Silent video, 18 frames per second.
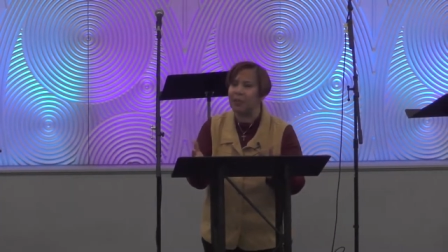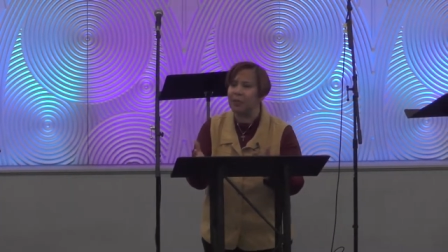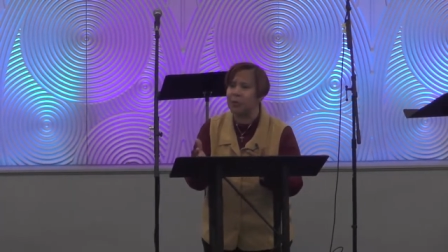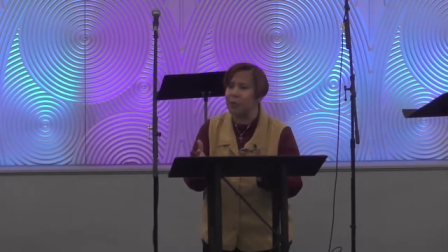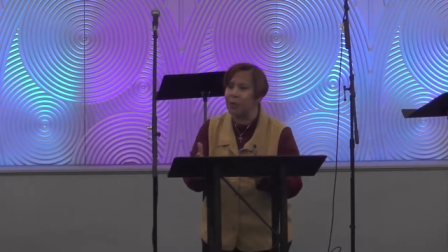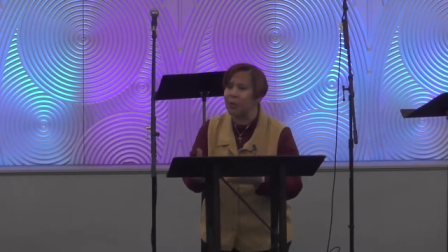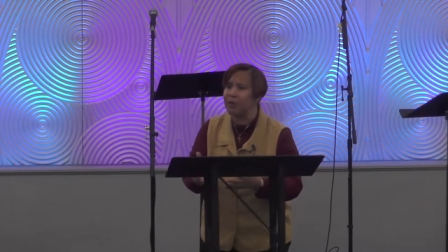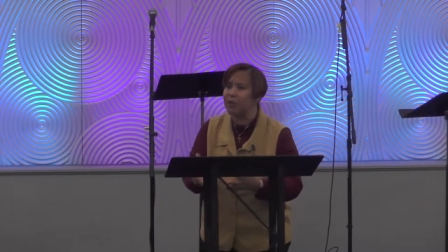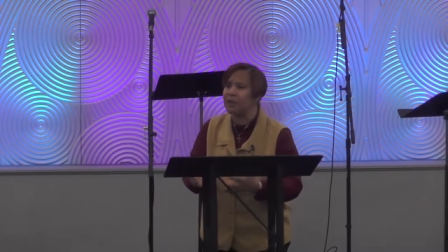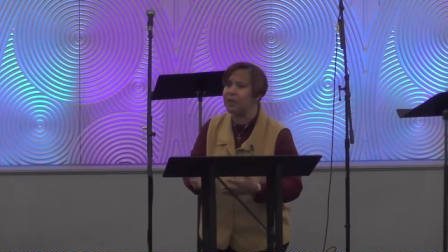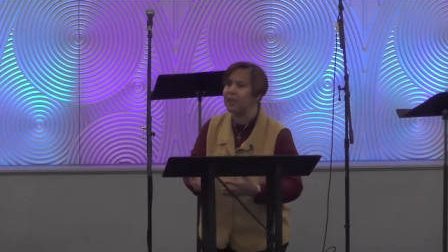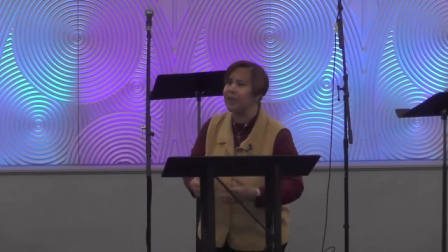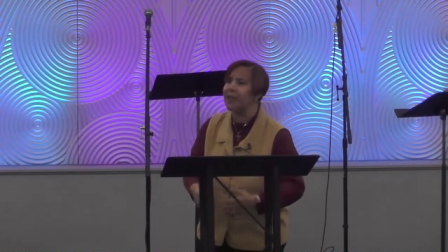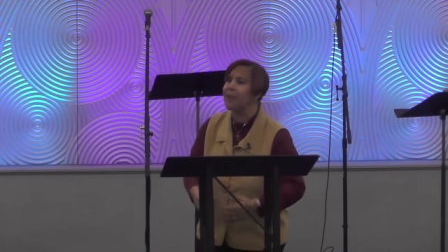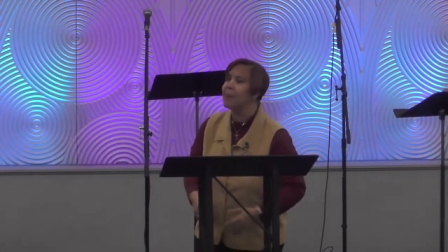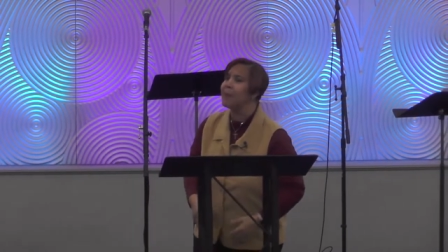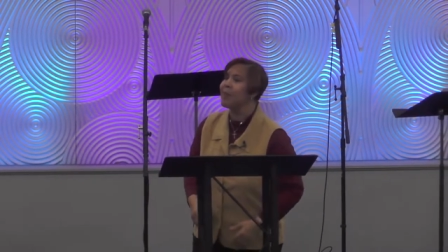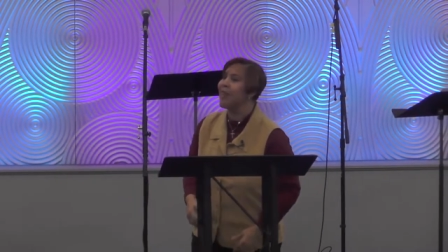of
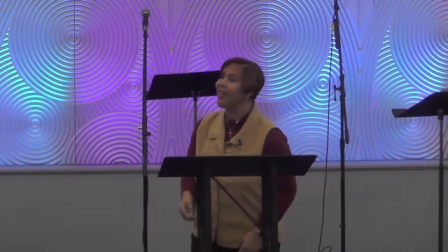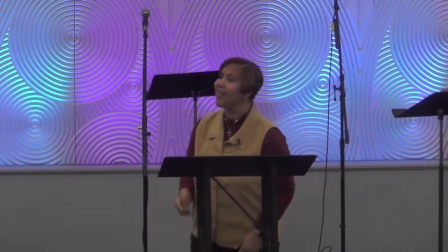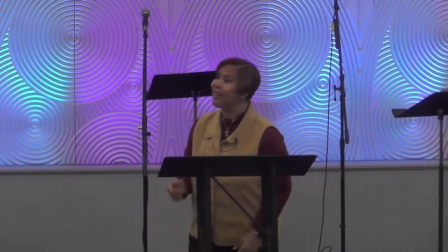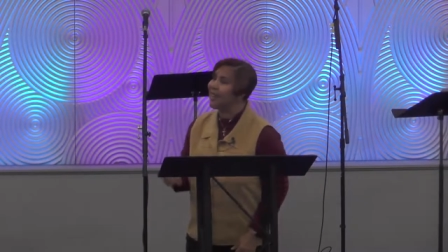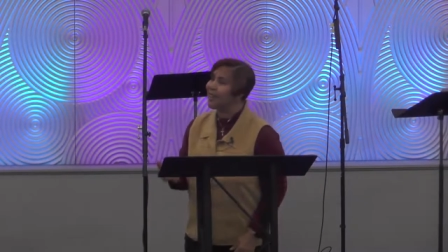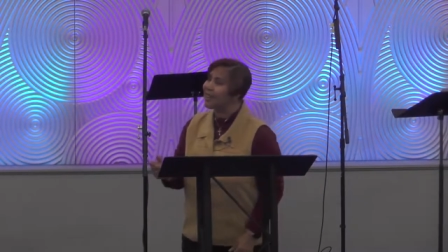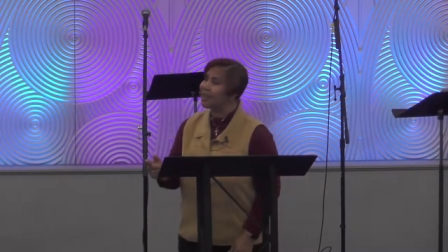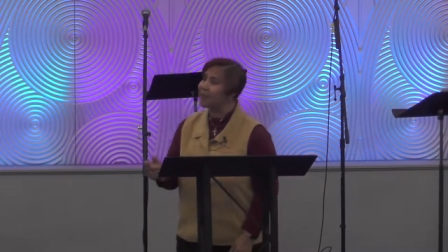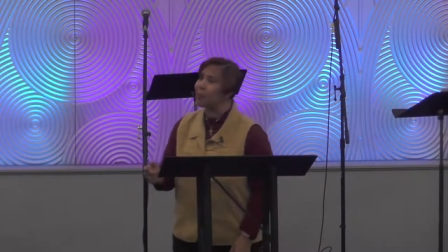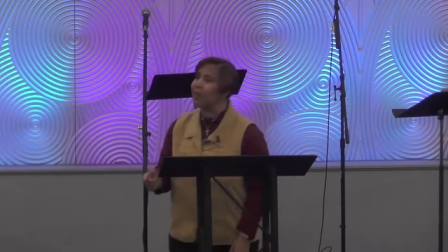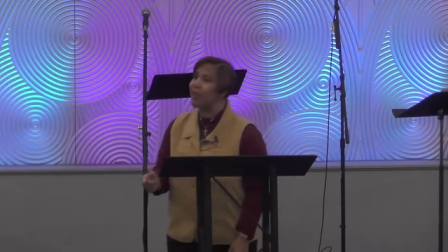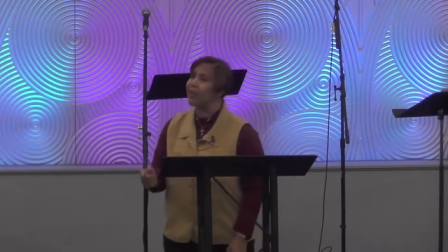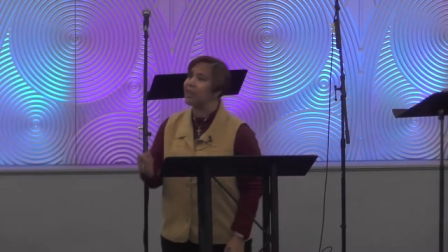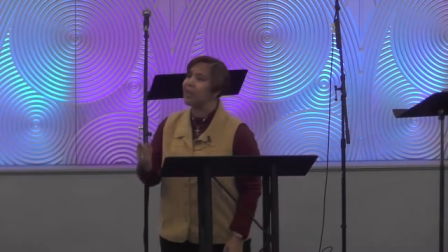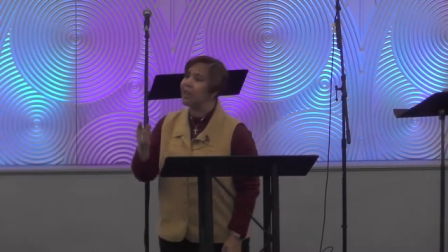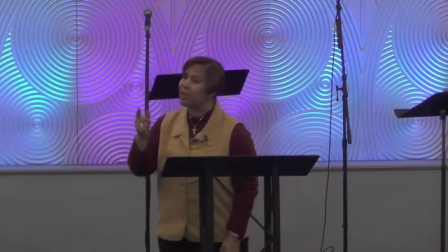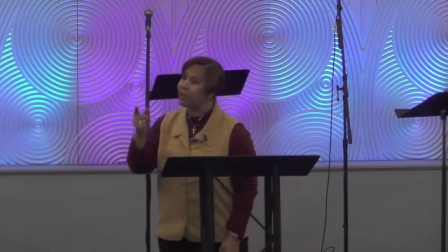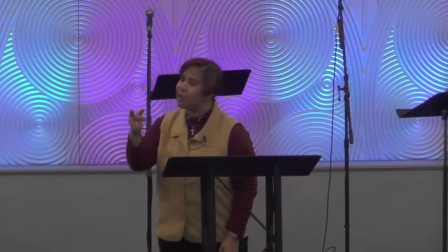royalty. And guess what?
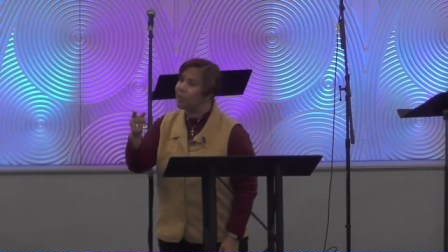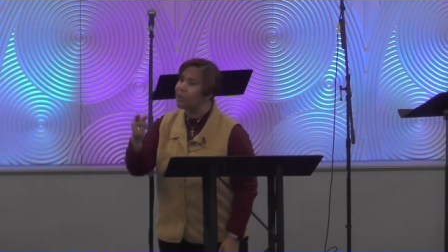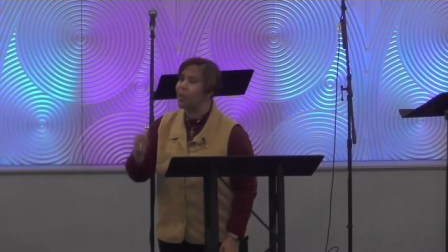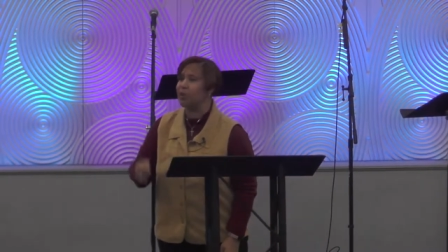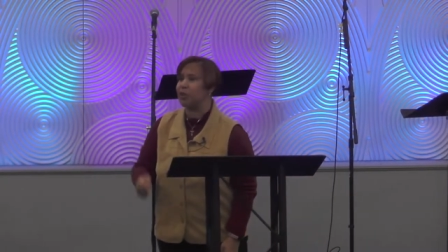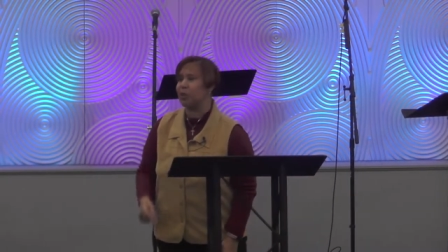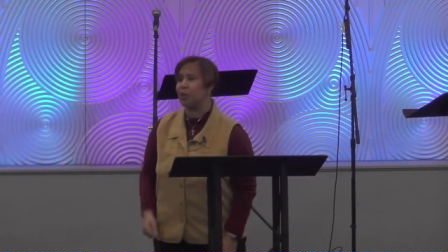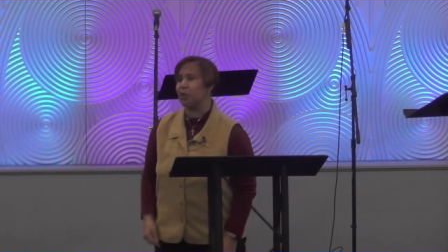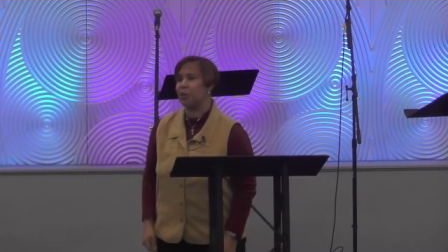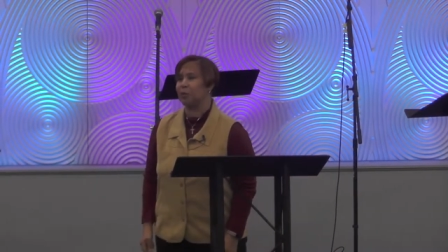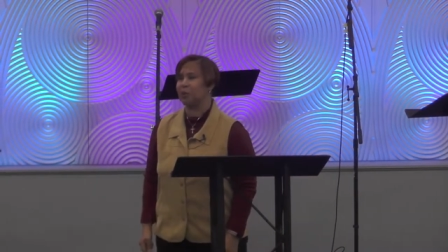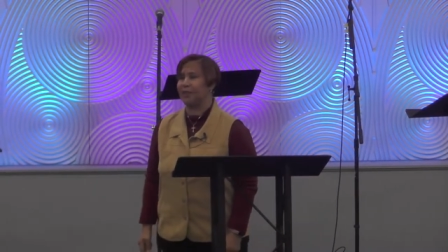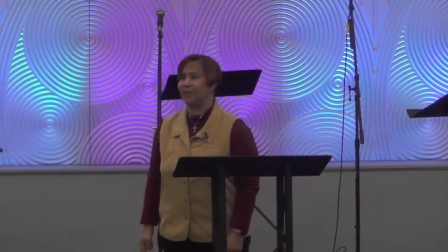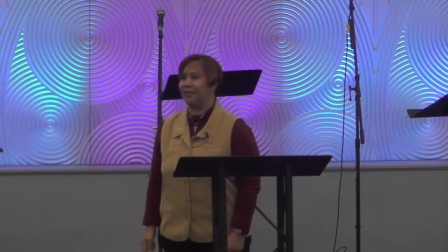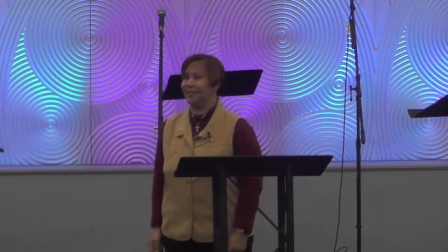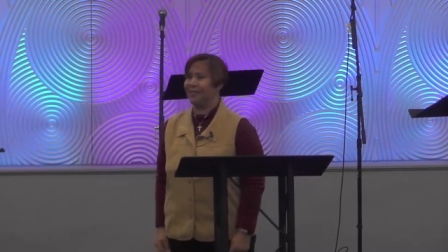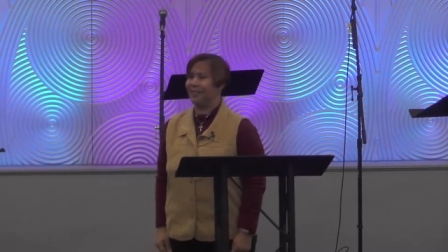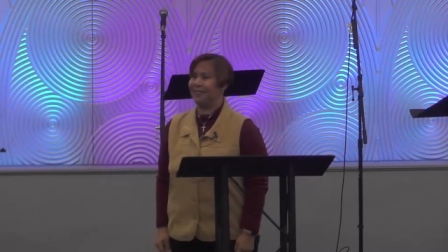You are
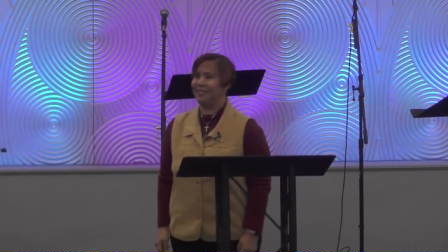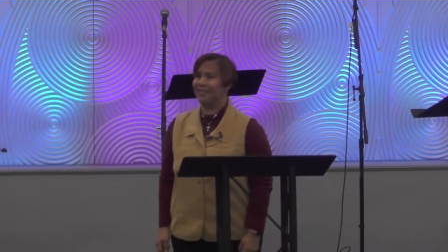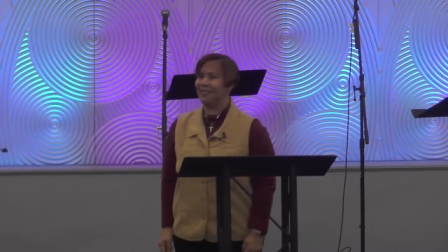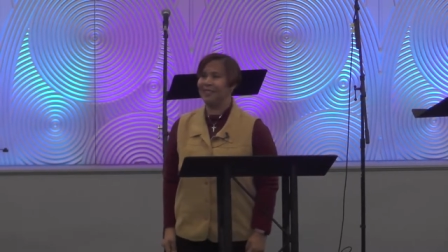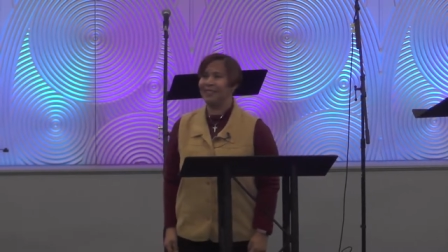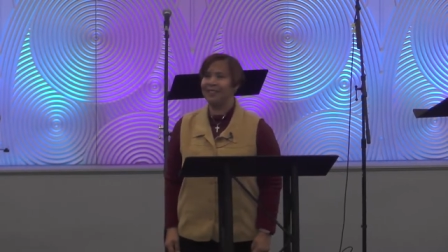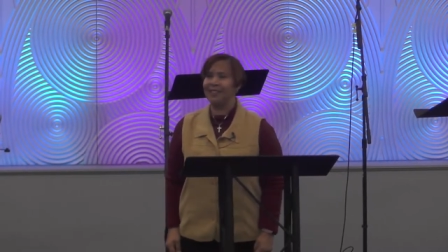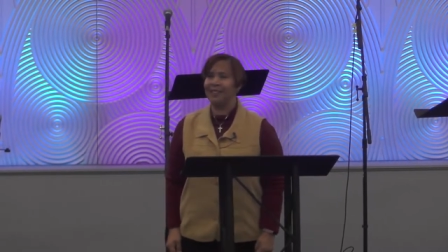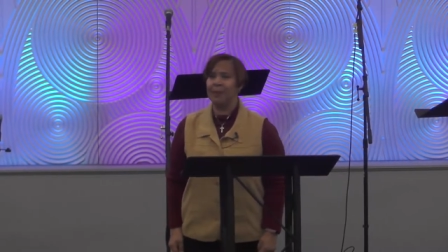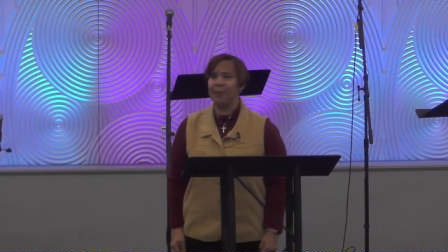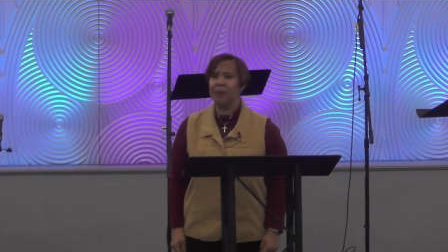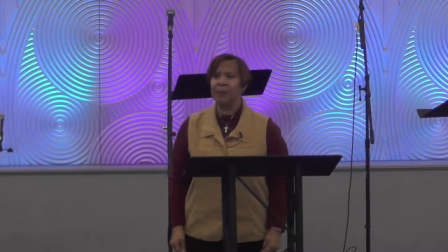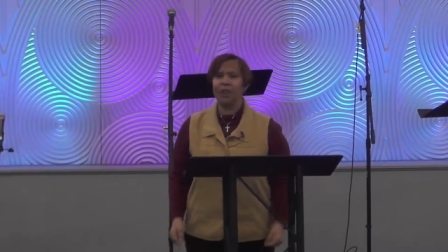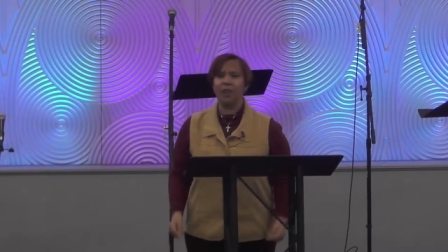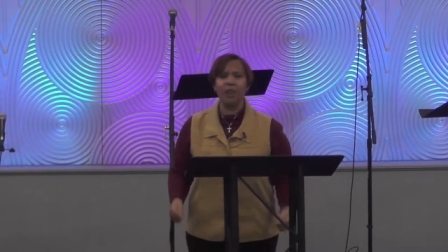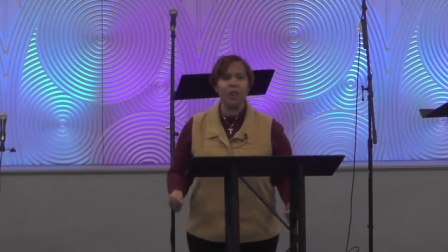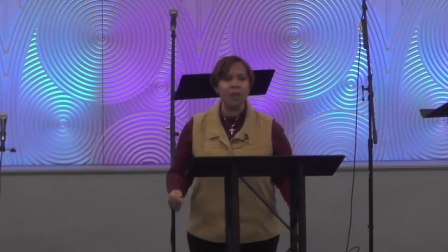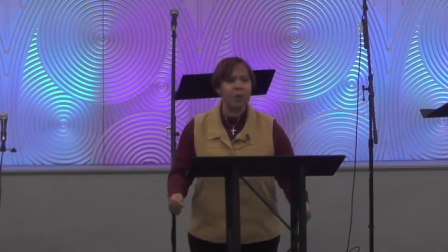chosen.
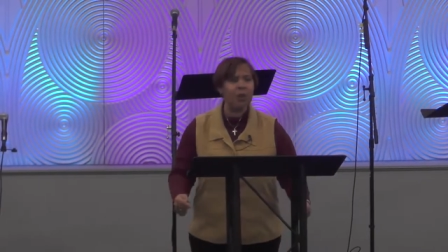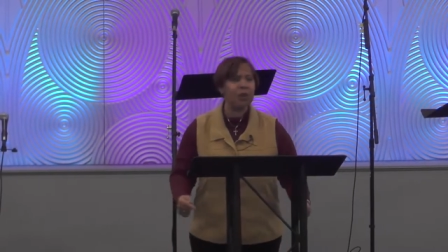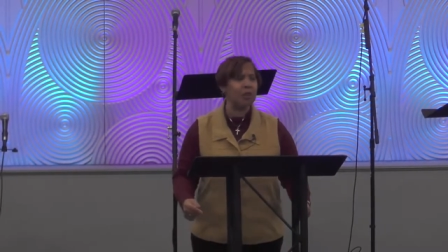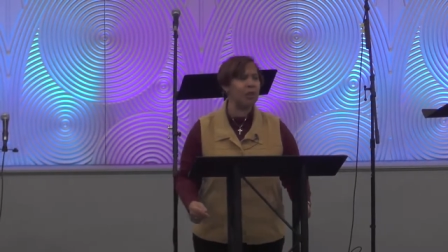You were